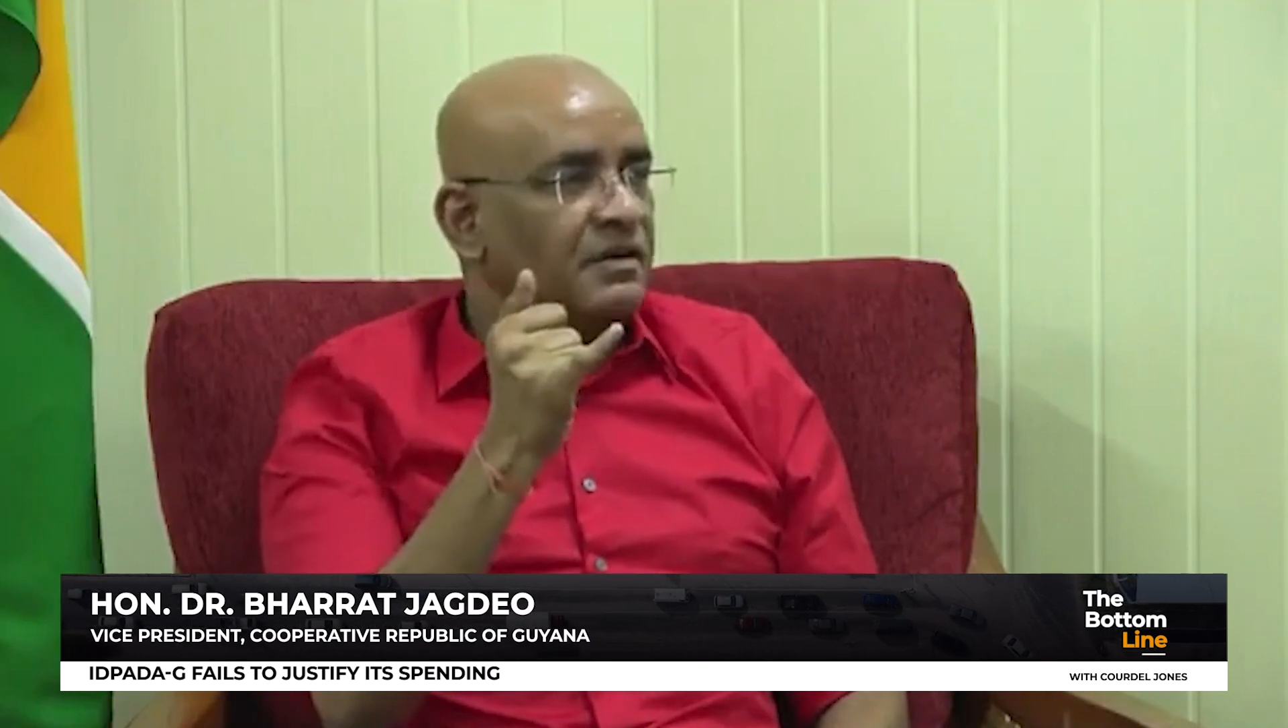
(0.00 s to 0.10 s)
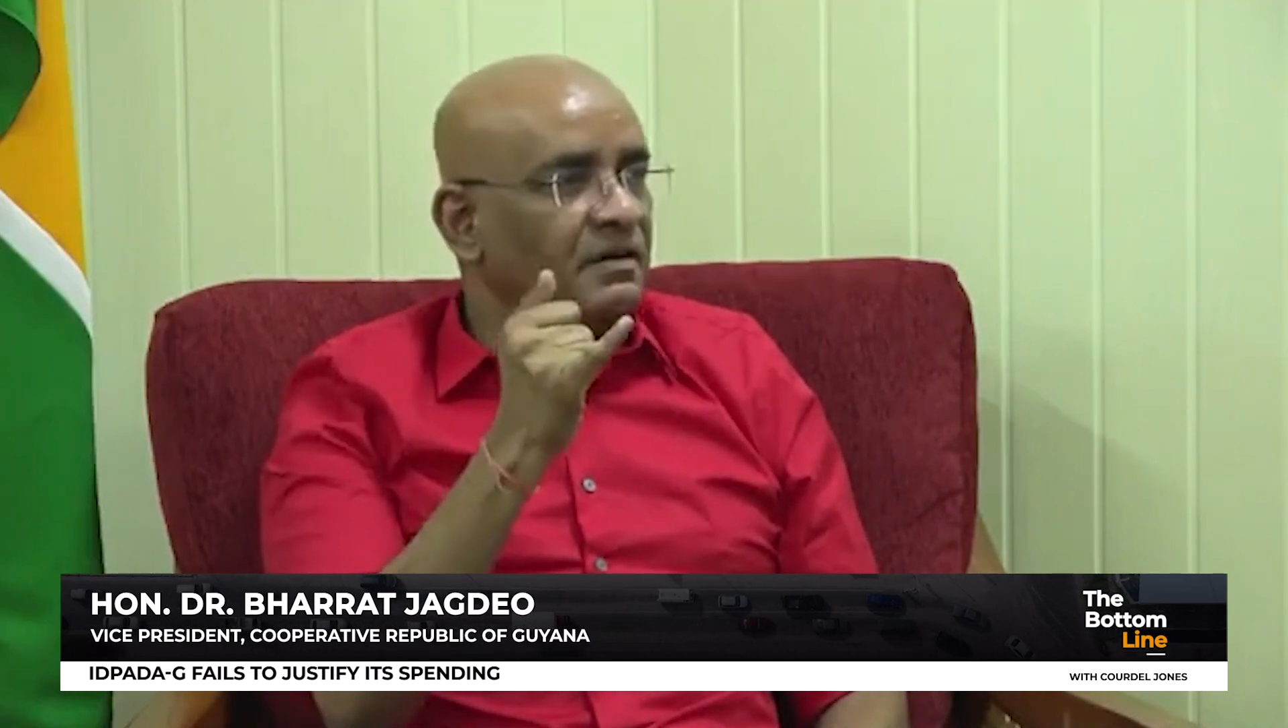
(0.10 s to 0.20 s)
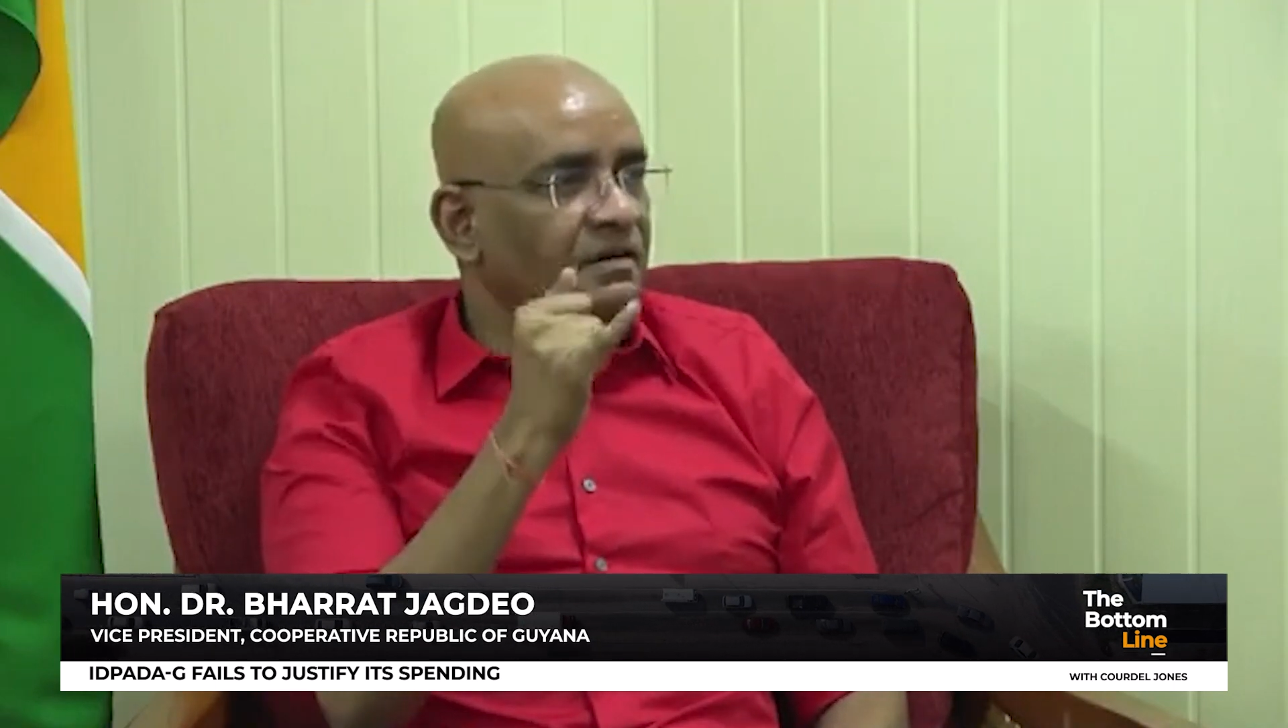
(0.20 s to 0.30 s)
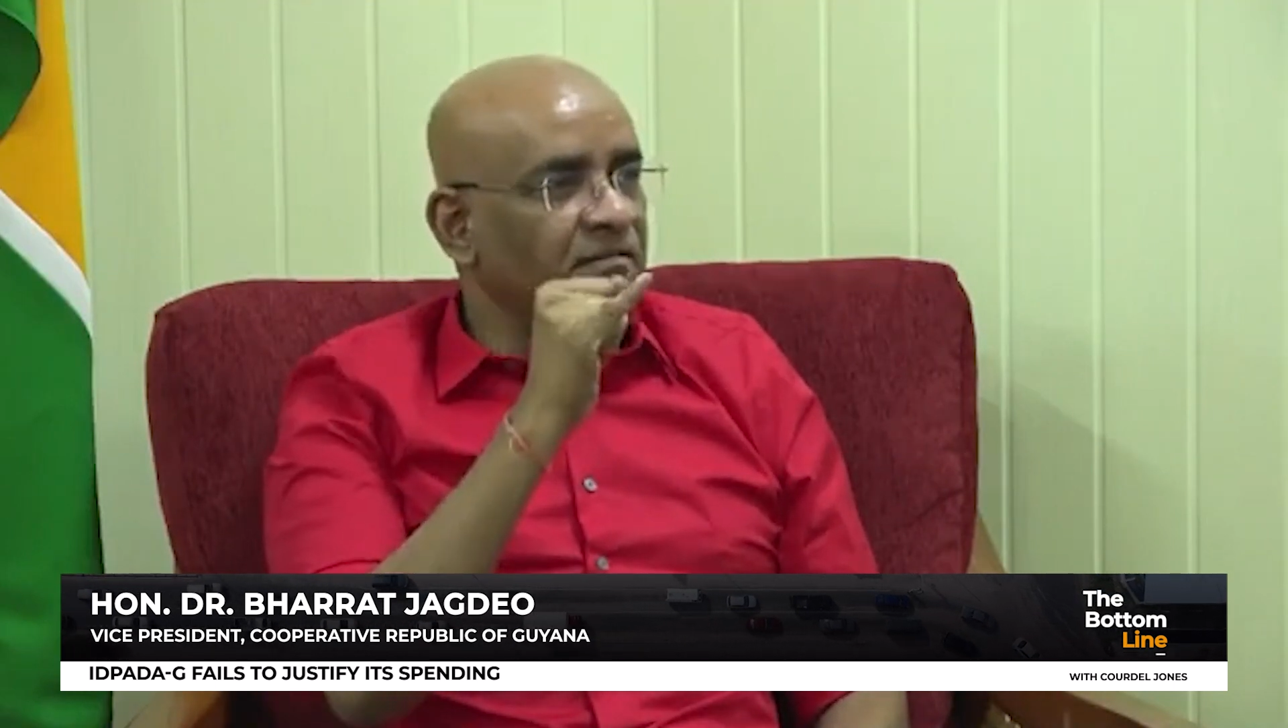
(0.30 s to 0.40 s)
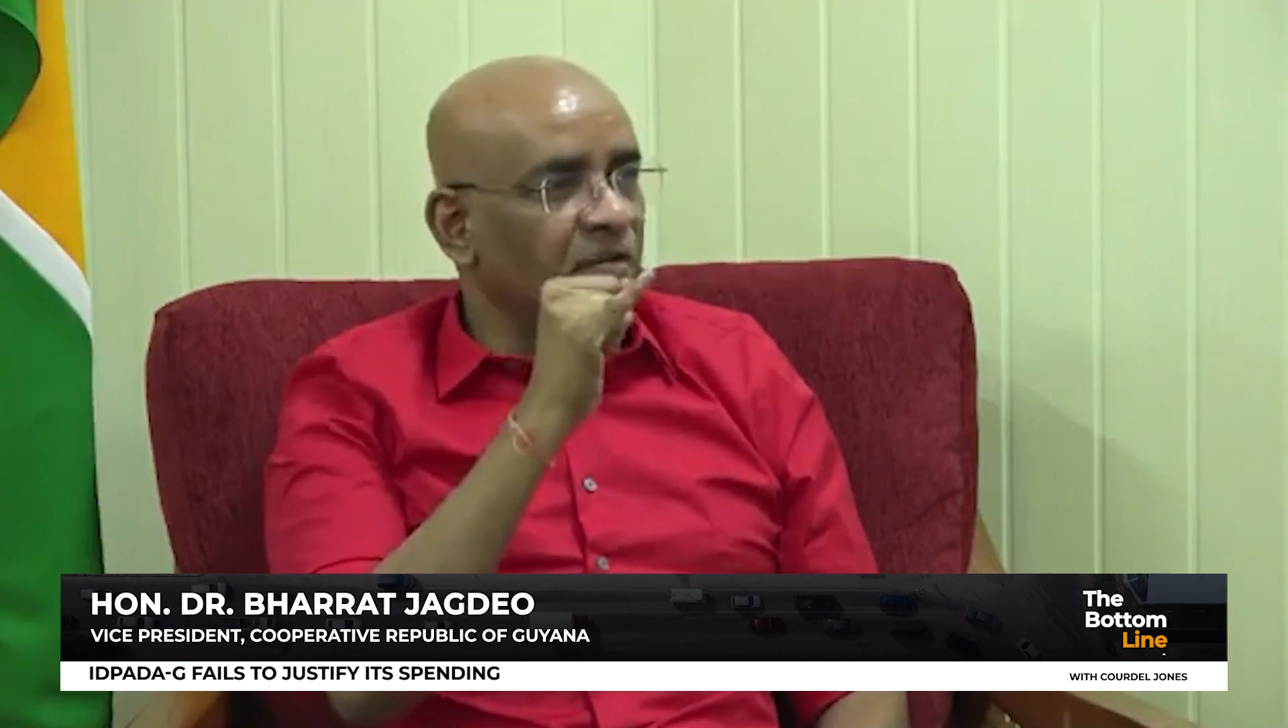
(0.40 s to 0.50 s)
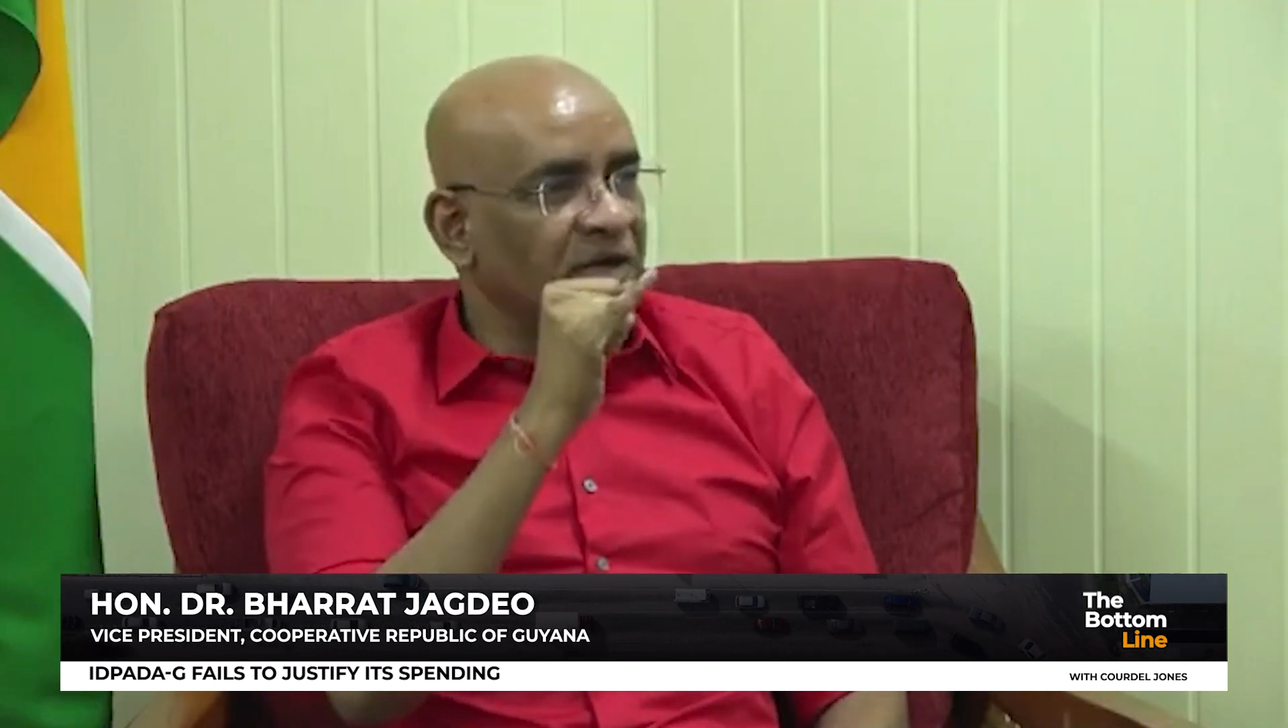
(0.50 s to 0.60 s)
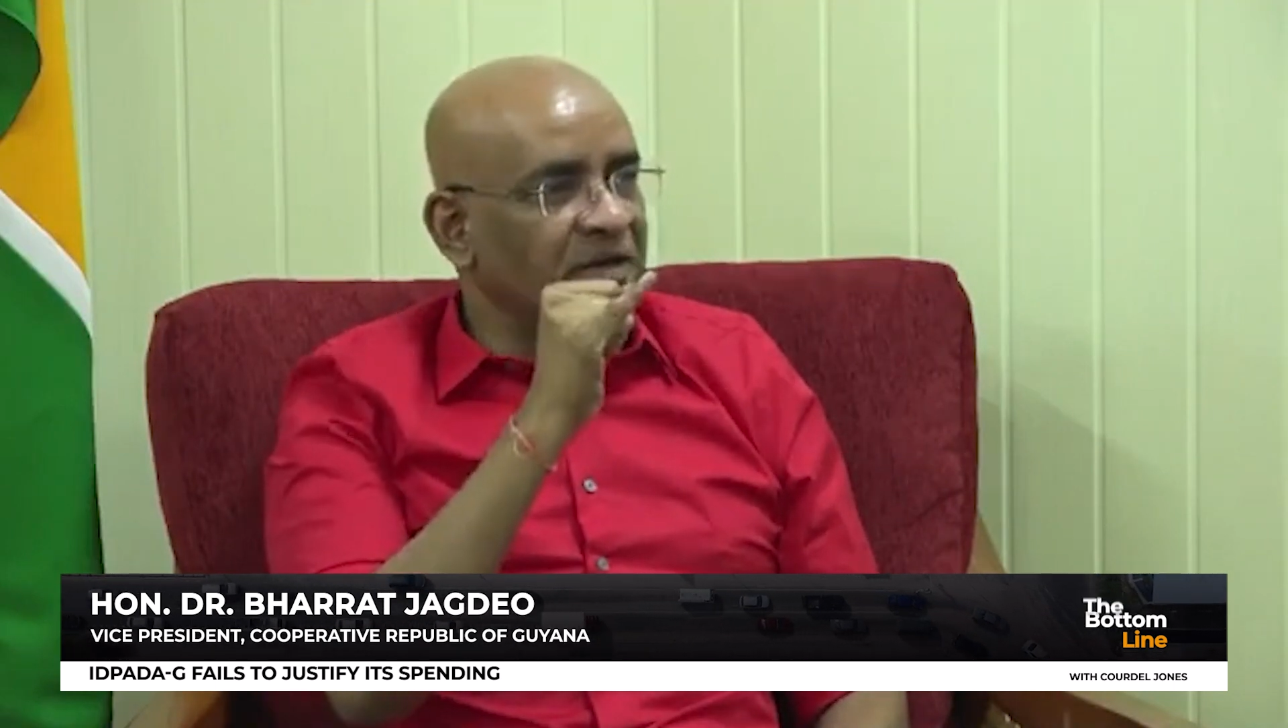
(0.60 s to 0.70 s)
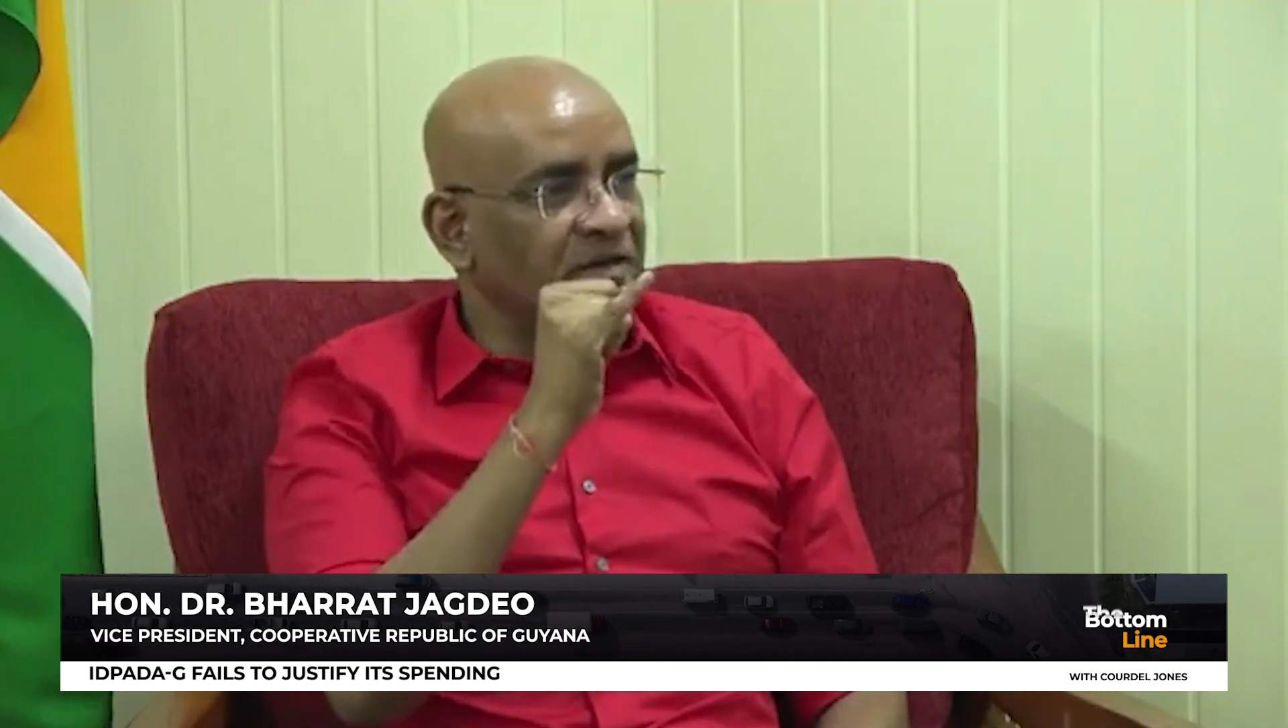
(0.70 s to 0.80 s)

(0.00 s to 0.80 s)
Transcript: of one of